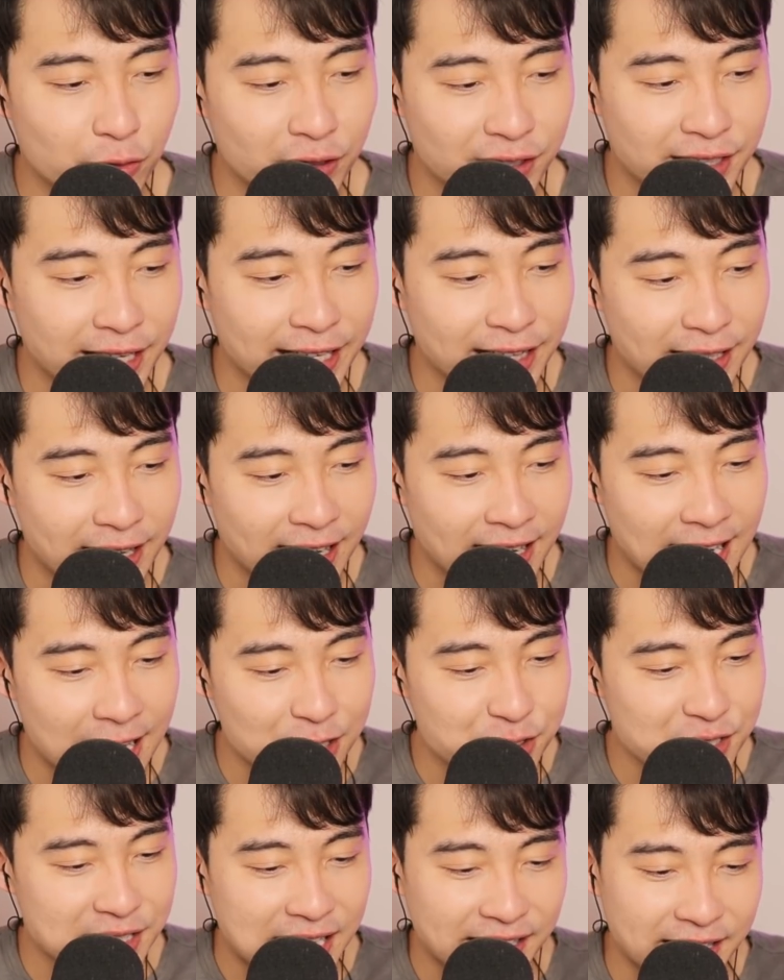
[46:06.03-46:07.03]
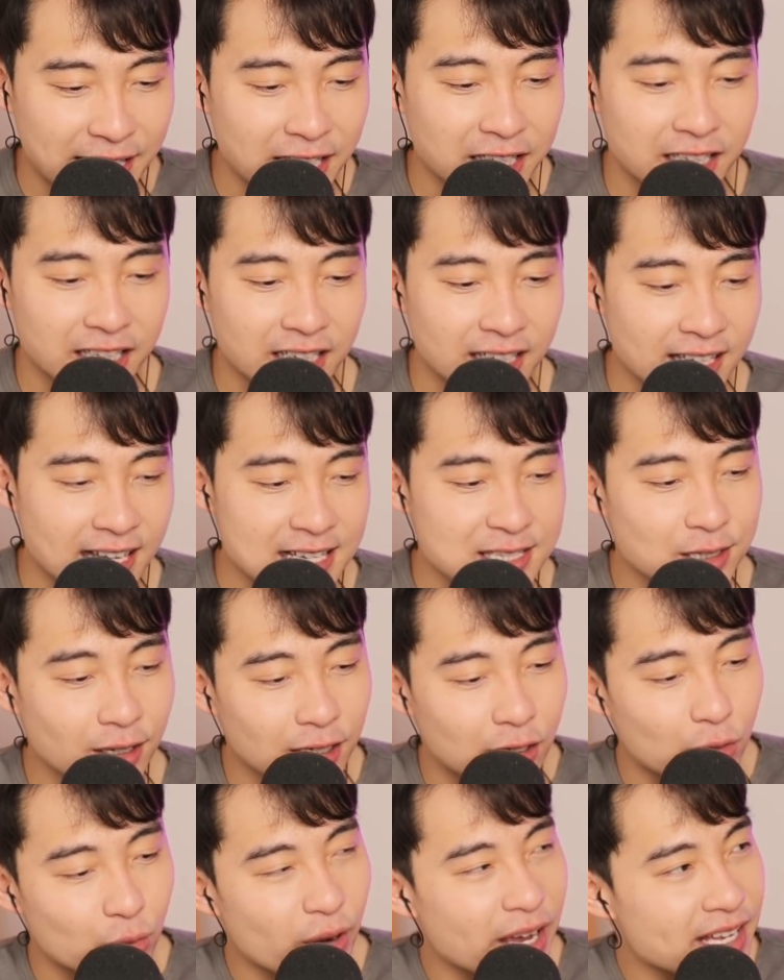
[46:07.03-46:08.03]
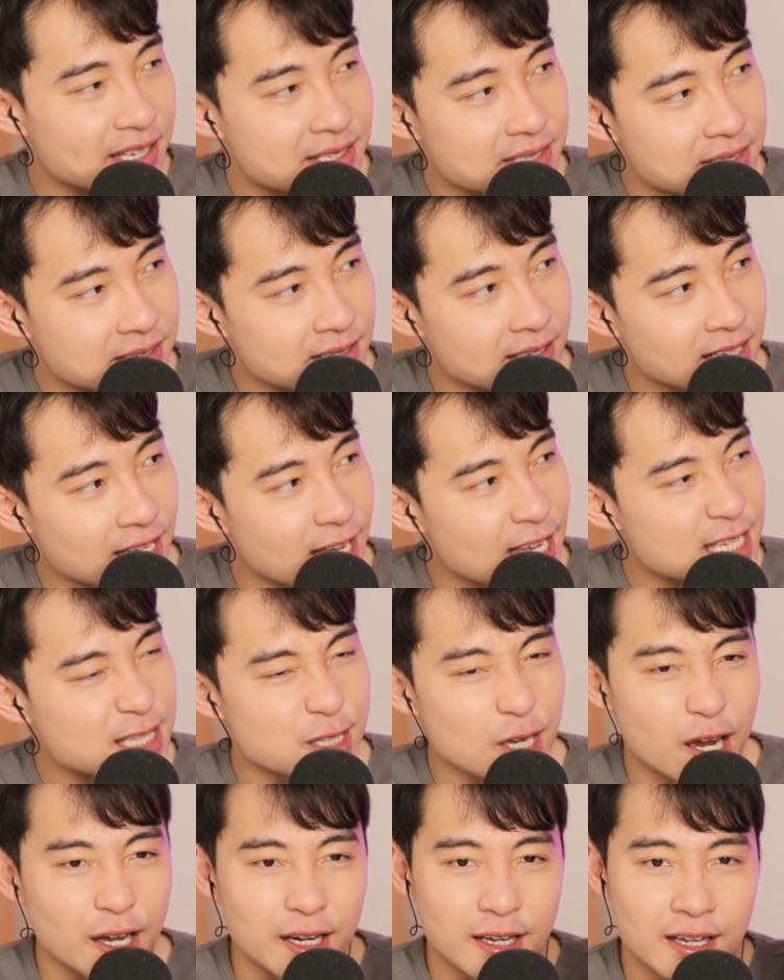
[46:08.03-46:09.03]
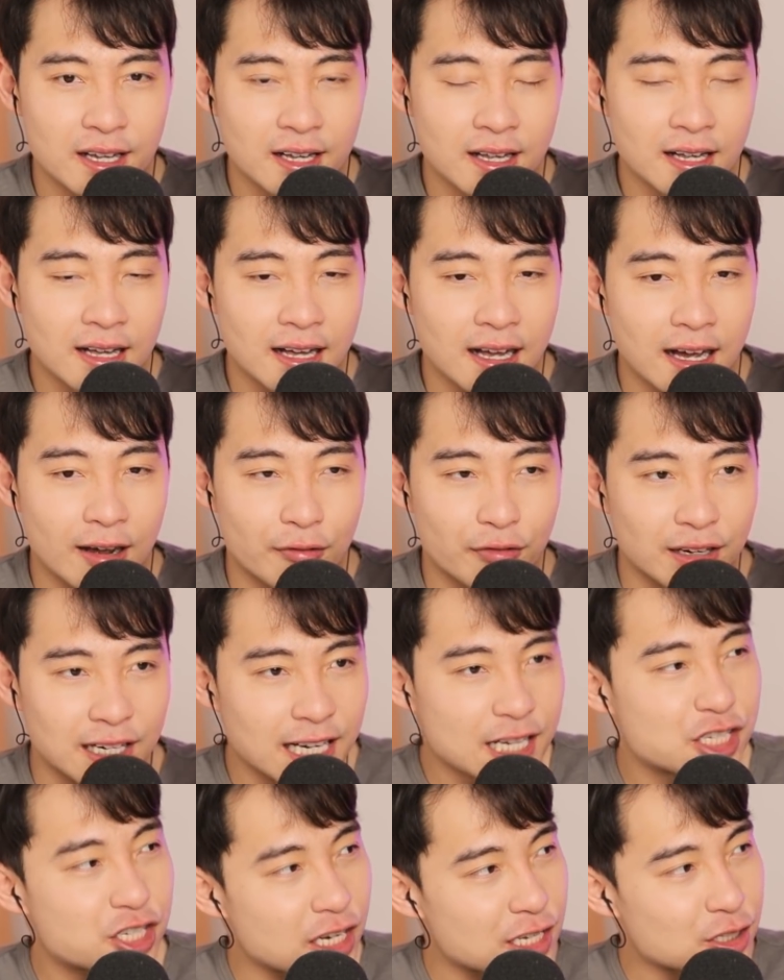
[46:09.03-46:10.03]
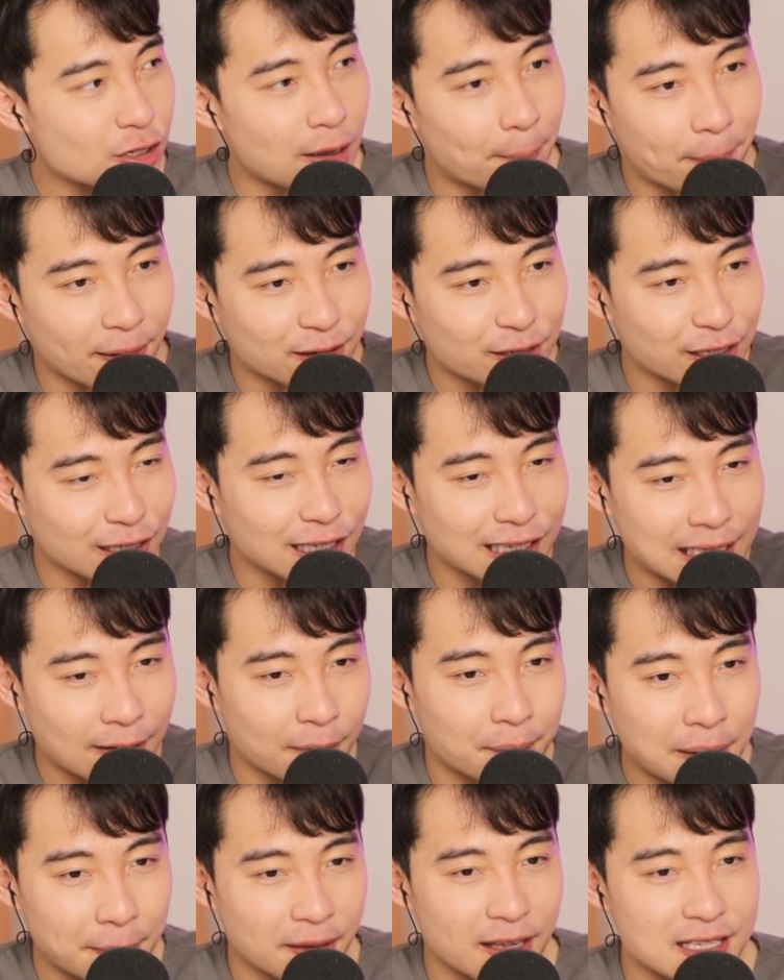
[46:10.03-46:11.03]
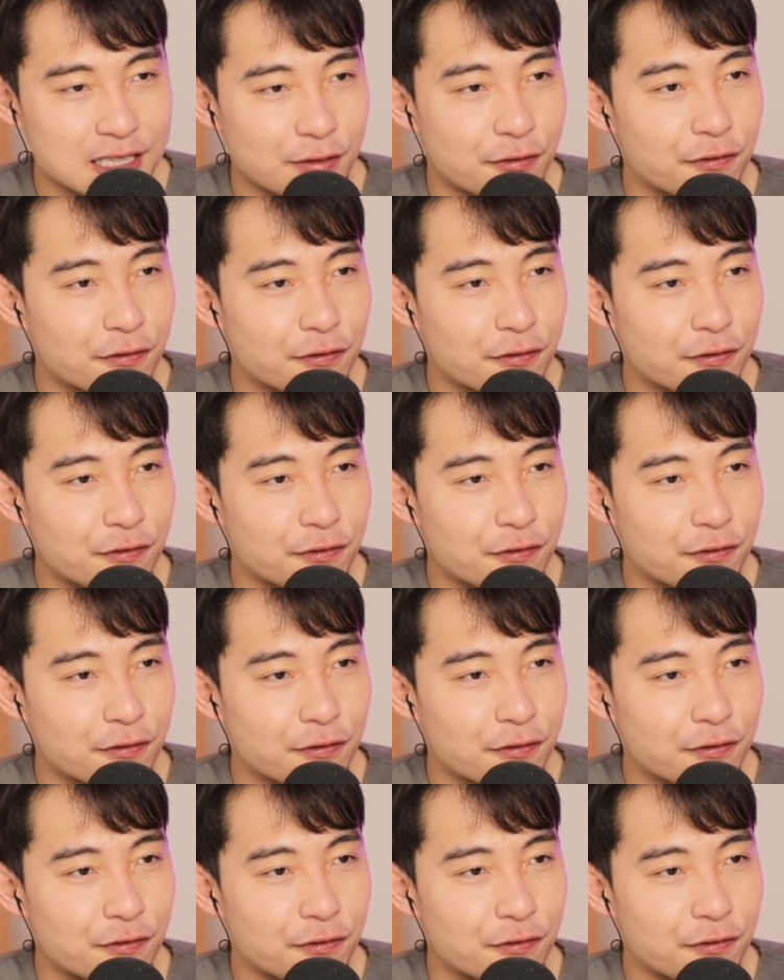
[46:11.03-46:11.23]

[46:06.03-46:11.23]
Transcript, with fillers: retain a country's identity, it's not a race. It's not a religion. It's not a particular type of people. It's a